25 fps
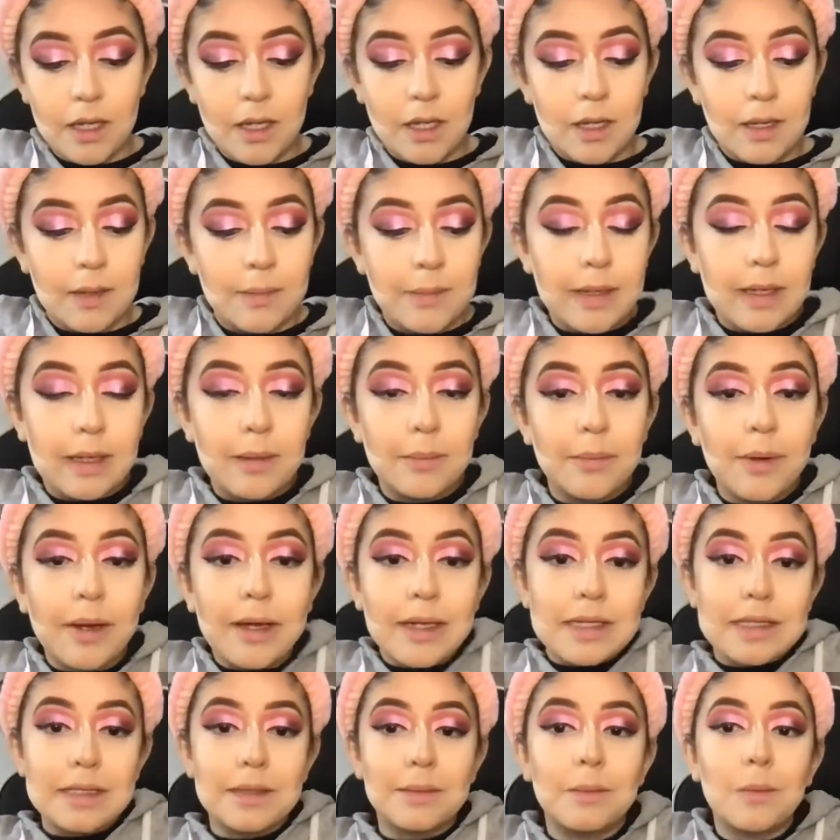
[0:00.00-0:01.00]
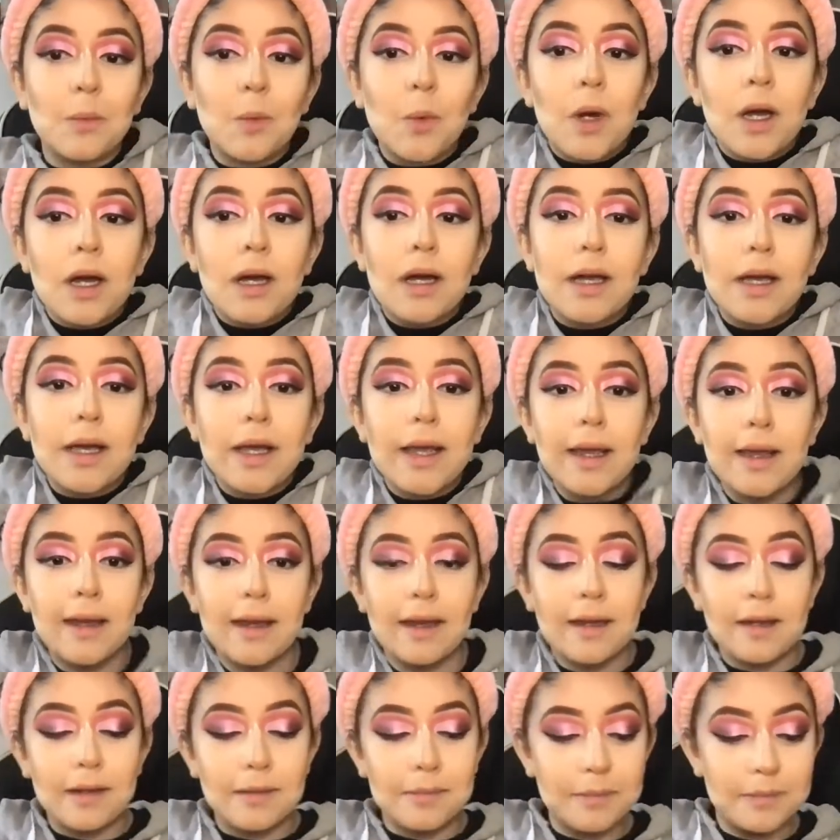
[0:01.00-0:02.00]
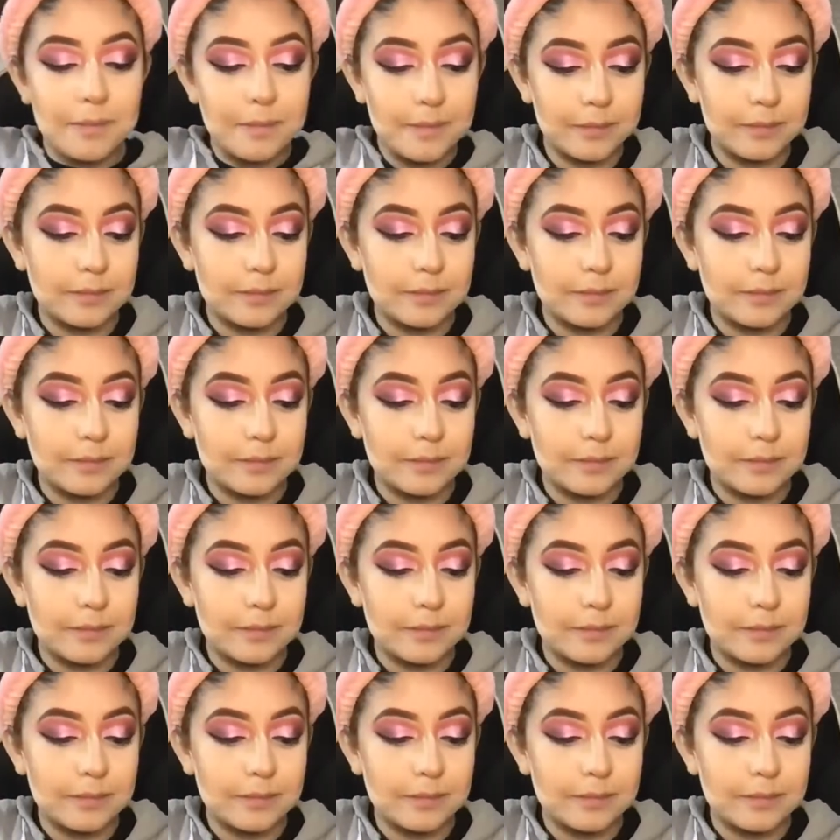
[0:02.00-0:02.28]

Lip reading: we can bring some wine